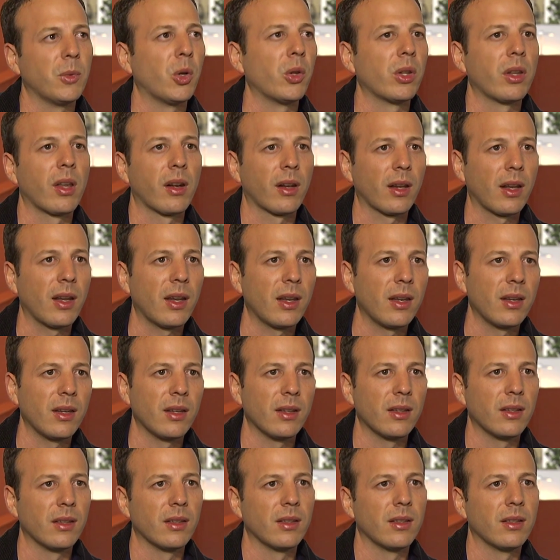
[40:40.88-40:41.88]

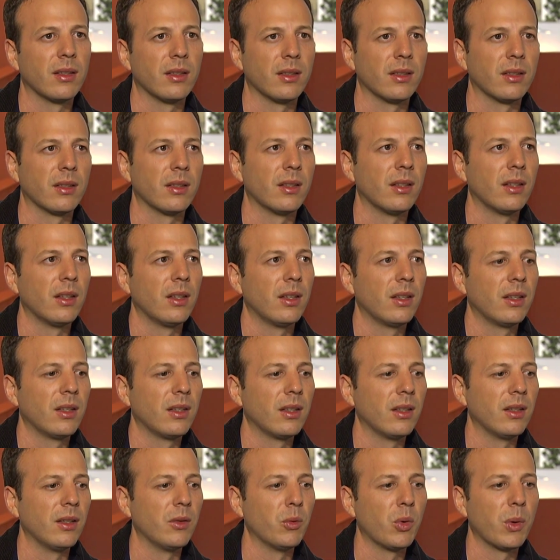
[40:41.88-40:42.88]
Monterrey and
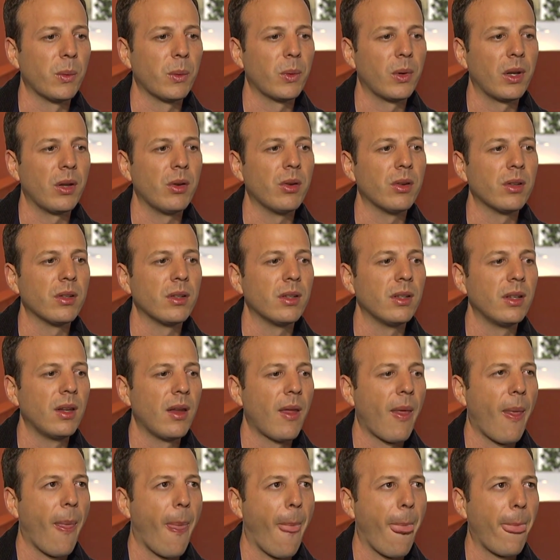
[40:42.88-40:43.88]
in Nuevo León,
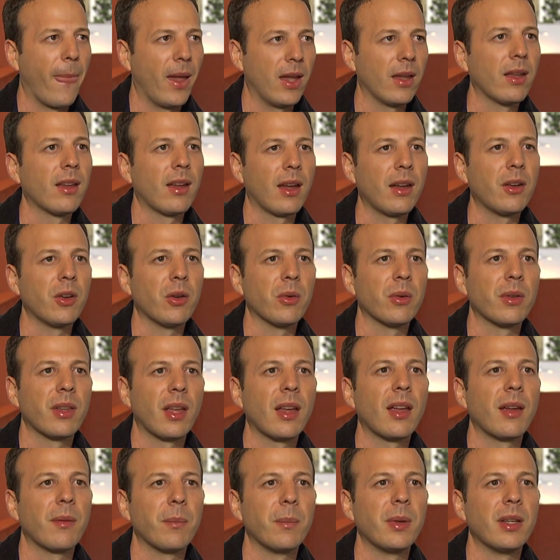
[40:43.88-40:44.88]
I know
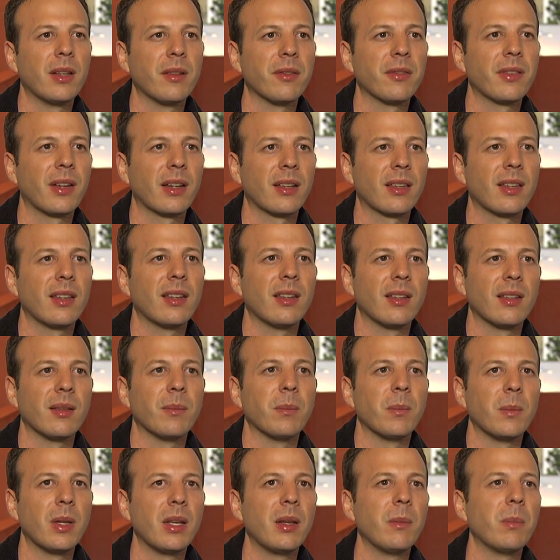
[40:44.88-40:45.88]
they have been affected,
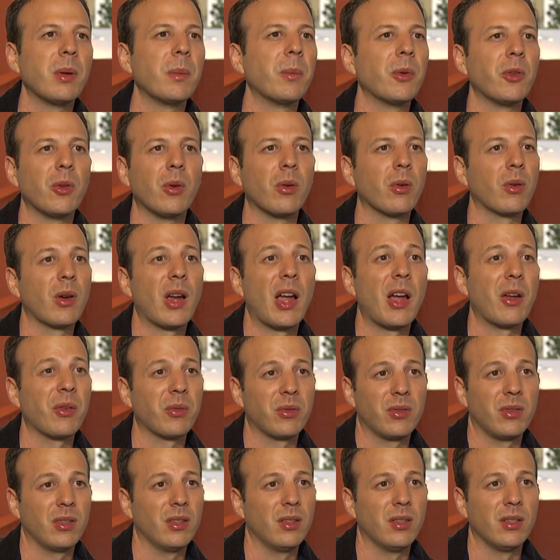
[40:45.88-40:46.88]
and many people don't go
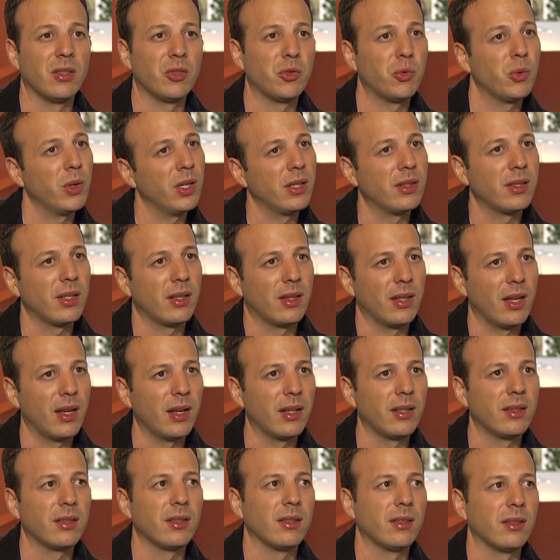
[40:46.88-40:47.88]
out in the streets at
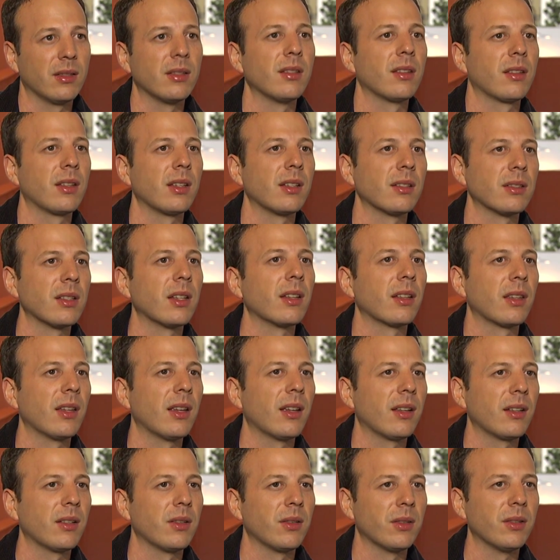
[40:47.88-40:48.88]
night and things like
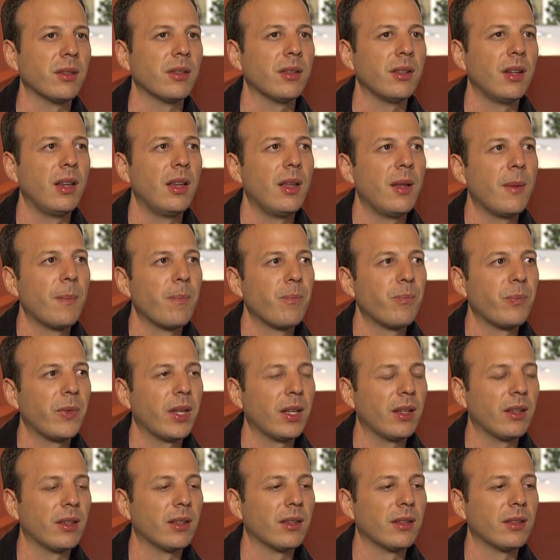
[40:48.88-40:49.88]
that, you know.
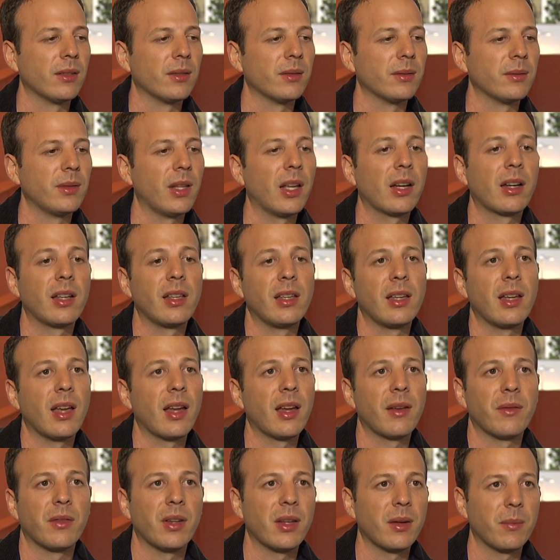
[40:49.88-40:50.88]
Luckily
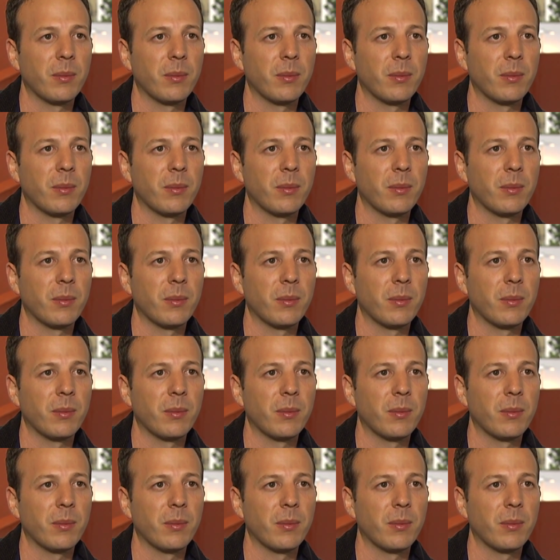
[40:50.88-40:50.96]
I have